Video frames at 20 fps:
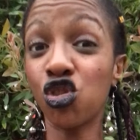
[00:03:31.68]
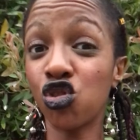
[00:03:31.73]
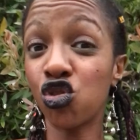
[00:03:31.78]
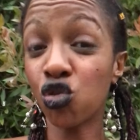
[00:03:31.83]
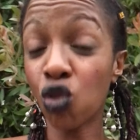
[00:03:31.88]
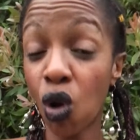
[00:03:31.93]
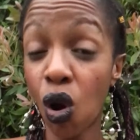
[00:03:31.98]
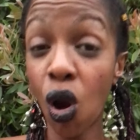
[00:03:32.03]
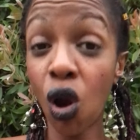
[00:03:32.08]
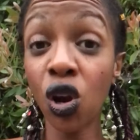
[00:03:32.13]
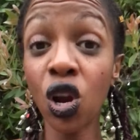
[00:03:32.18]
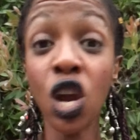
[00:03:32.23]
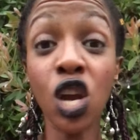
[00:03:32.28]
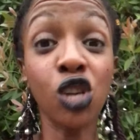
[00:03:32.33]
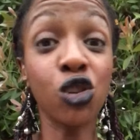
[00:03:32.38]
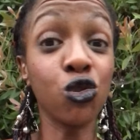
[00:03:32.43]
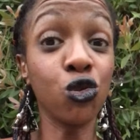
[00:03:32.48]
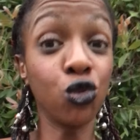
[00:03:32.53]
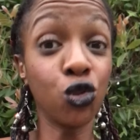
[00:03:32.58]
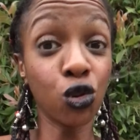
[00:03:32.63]
strong,
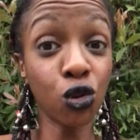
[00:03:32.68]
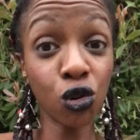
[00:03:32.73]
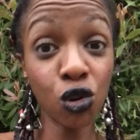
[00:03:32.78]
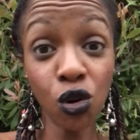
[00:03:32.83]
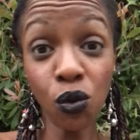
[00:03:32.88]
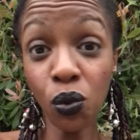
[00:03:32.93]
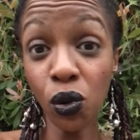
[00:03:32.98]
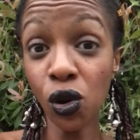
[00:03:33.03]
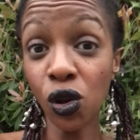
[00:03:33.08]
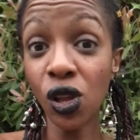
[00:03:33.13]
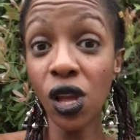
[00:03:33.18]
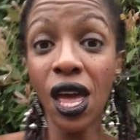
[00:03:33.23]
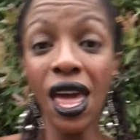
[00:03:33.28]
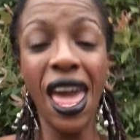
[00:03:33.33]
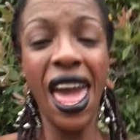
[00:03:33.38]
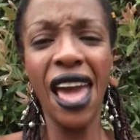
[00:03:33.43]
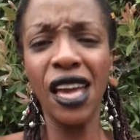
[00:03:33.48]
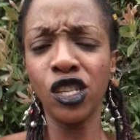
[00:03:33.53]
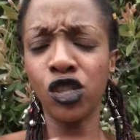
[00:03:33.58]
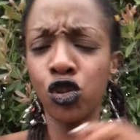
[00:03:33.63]
durable,
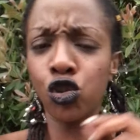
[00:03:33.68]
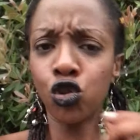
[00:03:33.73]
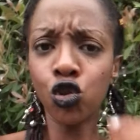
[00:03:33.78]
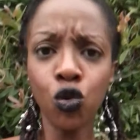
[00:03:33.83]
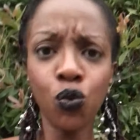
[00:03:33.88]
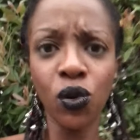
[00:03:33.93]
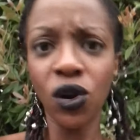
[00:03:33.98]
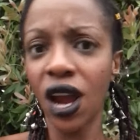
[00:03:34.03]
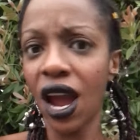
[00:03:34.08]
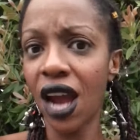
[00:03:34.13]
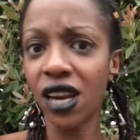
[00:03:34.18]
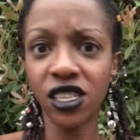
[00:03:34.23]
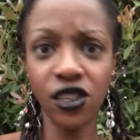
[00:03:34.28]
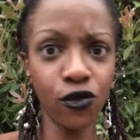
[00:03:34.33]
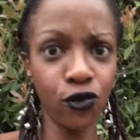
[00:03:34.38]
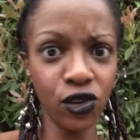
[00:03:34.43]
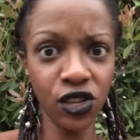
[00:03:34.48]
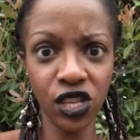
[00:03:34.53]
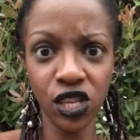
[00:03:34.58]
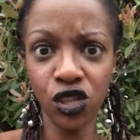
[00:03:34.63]
super
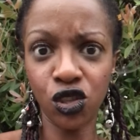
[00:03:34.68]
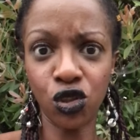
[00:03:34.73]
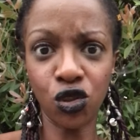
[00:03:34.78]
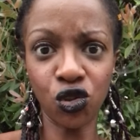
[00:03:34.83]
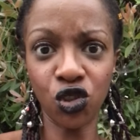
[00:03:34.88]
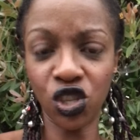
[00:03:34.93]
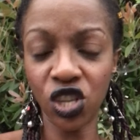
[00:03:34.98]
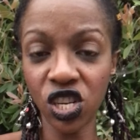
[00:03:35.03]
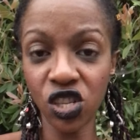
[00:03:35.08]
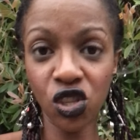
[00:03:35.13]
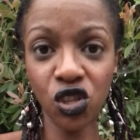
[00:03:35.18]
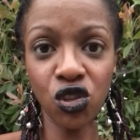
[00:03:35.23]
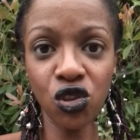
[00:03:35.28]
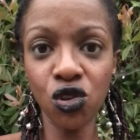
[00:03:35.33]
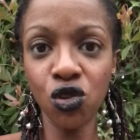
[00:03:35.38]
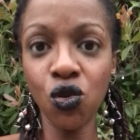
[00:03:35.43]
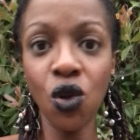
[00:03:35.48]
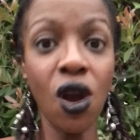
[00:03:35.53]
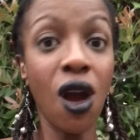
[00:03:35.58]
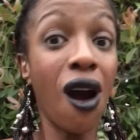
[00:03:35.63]
active with his
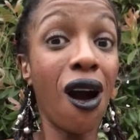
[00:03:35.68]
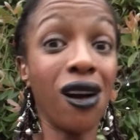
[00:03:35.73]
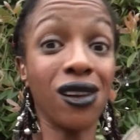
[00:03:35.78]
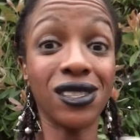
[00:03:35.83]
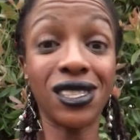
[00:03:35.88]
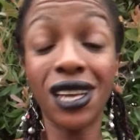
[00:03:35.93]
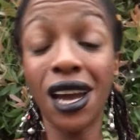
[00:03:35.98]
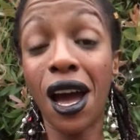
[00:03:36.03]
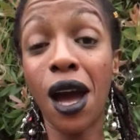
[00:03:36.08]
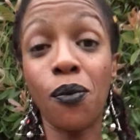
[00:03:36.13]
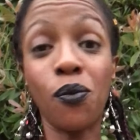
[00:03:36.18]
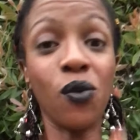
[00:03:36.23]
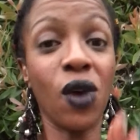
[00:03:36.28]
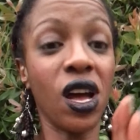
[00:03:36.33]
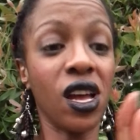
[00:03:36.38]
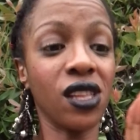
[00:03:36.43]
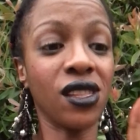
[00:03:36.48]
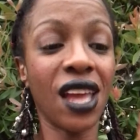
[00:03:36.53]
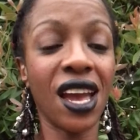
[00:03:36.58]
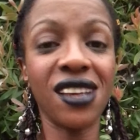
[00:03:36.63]
jiu-jitsu on top,
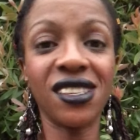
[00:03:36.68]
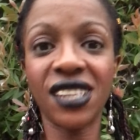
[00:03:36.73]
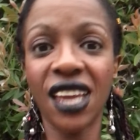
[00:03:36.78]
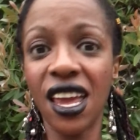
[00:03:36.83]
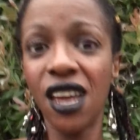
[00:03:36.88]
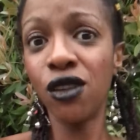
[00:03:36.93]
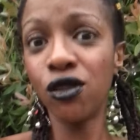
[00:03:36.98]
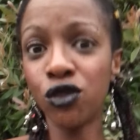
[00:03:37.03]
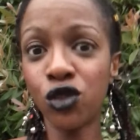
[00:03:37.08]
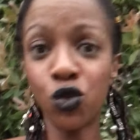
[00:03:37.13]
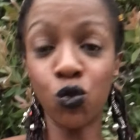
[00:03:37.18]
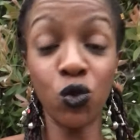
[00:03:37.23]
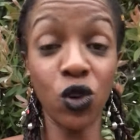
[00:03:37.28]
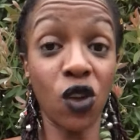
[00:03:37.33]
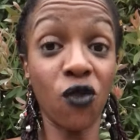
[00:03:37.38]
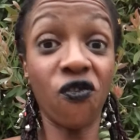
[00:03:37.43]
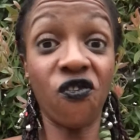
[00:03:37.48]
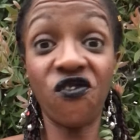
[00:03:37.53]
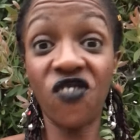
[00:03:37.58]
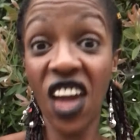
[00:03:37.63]
uh, nice angles,
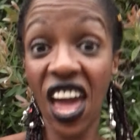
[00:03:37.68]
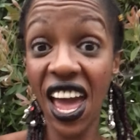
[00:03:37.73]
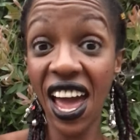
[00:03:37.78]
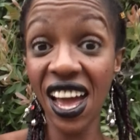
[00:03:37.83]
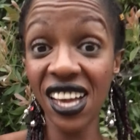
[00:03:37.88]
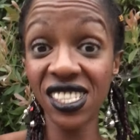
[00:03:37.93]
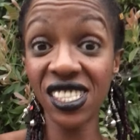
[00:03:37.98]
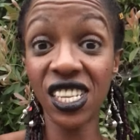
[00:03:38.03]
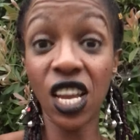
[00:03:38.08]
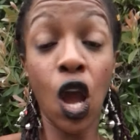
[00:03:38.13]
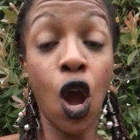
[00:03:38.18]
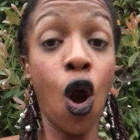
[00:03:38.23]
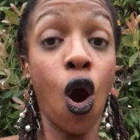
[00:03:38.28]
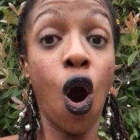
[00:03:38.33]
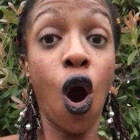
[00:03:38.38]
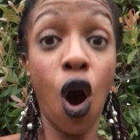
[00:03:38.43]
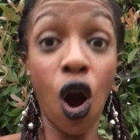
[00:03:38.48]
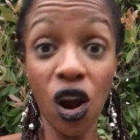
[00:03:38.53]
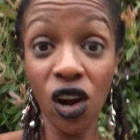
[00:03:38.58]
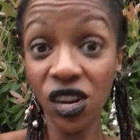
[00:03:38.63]
fast,
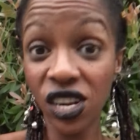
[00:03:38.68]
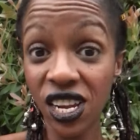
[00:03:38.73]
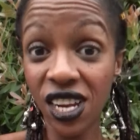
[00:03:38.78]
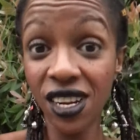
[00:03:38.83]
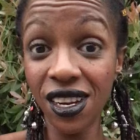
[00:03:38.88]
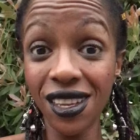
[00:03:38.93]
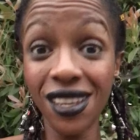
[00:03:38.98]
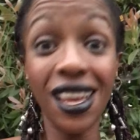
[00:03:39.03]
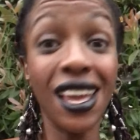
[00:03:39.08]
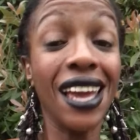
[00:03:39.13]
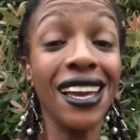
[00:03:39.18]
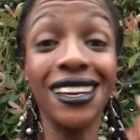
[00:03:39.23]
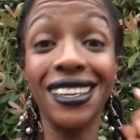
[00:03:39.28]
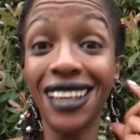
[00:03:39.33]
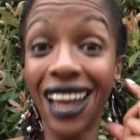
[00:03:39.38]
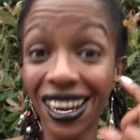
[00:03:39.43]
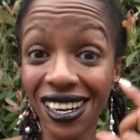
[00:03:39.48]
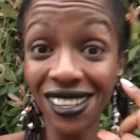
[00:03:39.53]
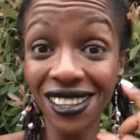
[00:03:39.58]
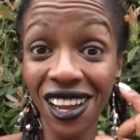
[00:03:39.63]
hard hitting,
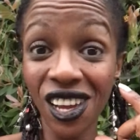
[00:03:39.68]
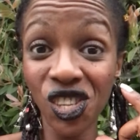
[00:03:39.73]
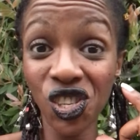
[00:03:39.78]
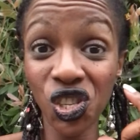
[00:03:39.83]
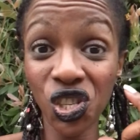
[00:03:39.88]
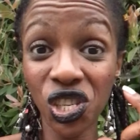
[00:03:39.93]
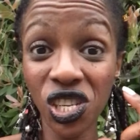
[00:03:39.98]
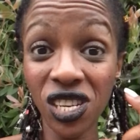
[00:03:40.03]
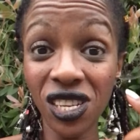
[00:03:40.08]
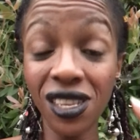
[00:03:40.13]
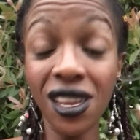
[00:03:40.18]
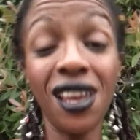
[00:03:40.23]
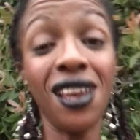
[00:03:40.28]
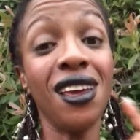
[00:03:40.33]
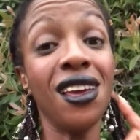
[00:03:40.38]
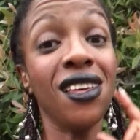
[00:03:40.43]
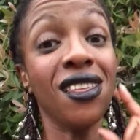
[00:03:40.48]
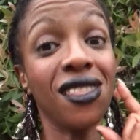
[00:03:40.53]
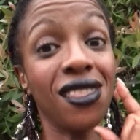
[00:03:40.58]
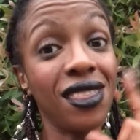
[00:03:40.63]
got a nice chin.
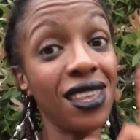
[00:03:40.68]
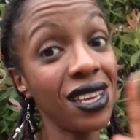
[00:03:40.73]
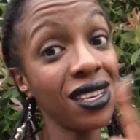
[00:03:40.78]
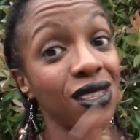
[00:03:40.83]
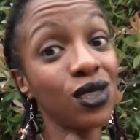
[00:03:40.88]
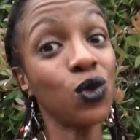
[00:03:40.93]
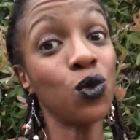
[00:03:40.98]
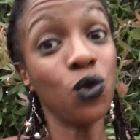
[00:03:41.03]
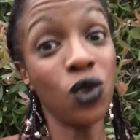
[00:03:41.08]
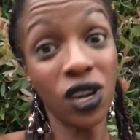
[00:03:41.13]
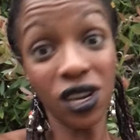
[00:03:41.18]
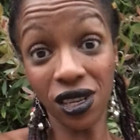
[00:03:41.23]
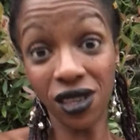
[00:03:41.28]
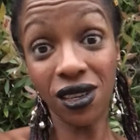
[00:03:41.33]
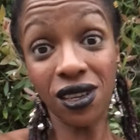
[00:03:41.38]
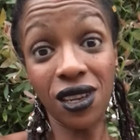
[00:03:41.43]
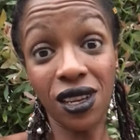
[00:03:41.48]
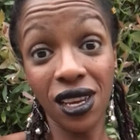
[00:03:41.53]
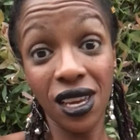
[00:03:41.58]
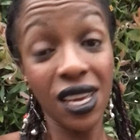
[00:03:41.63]
This one,
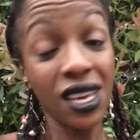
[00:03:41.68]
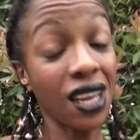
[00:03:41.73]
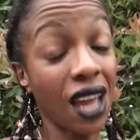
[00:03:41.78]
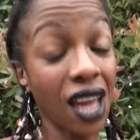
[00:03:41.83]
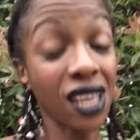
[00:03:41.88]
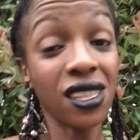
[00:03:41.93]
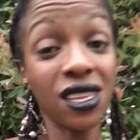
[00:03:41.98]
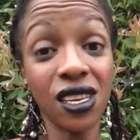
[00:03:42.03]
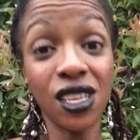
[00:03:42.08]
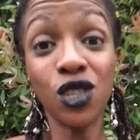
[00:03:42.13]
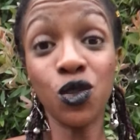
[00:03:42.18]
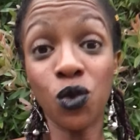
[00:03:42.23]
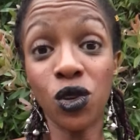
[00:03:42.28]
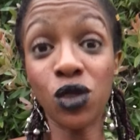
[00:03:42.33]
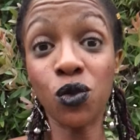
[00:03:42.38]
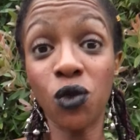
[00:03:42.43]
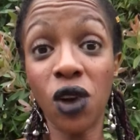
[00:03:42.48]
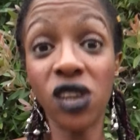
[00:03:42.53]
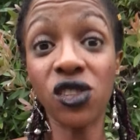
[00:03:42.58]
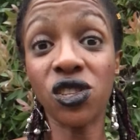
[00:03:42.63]
I think he's
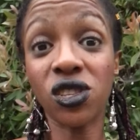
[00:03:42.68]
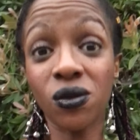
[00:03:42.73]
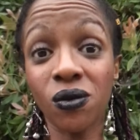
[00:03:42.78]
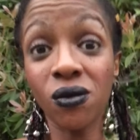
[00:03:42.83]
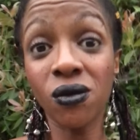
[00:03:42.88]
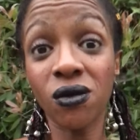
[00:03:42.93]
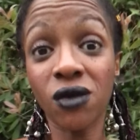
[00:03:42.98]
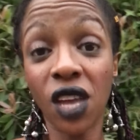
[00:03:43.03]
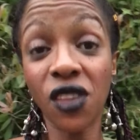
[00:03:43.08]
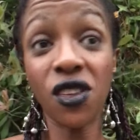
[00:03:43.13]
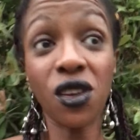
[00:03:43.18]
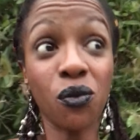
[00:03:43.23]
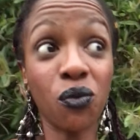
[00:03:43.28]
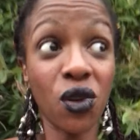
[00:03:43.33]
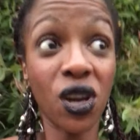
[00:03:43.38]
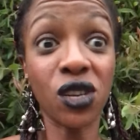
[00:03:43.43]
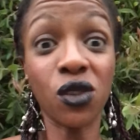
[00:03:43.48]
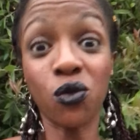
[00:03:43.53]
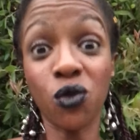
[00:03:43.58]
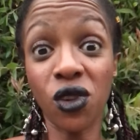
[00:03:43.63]
one to watch. I think
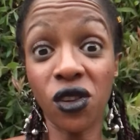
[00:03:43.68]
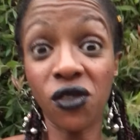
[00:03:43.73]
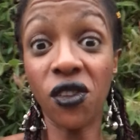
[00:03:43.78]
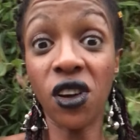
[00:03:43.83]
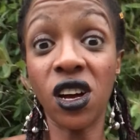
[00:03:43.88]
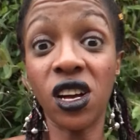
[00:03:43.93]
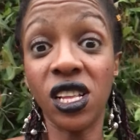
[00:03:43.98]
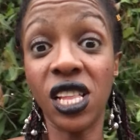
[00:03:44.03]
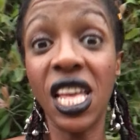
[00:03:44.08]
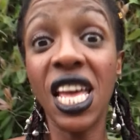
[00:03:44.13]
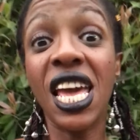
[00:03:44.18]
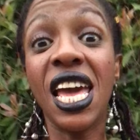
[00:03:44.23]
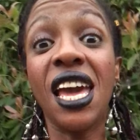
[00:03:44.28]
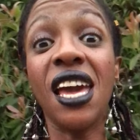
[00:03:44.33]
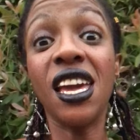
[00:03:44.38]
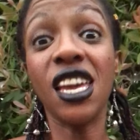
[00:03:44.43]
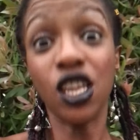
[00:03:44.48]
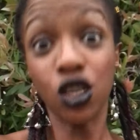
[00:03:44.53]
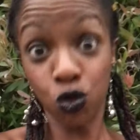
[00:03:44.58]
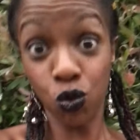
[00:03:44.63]
Brandon Royval
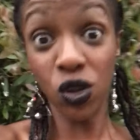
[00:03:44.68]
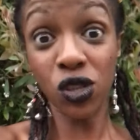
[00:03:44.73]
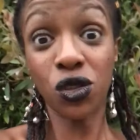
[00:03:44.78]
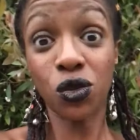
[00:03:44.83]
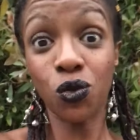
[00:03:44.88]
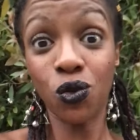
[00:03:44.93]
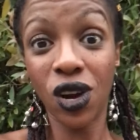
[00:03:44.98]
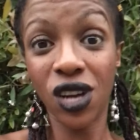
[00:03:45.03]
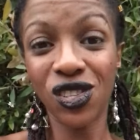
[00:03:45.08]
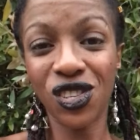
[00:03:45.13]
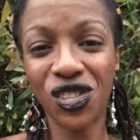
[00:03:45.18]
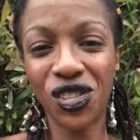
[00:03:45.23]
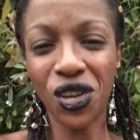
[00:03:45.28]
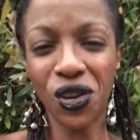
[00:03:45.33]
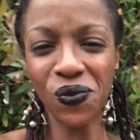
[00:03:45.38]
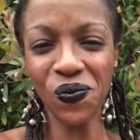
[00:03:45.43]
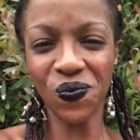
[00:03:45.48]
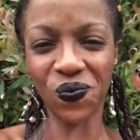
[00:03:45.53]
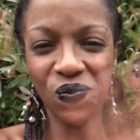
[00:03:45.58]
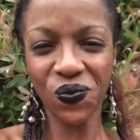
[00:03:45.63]
is one to watch. So